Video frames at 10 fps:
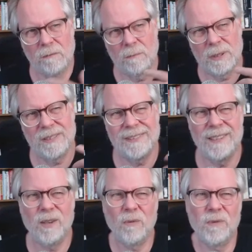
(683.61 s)
but you
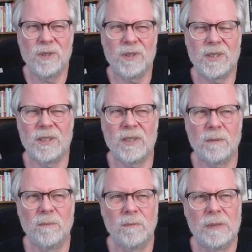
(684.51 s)
know, there's still
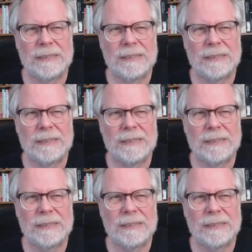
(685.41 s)
some,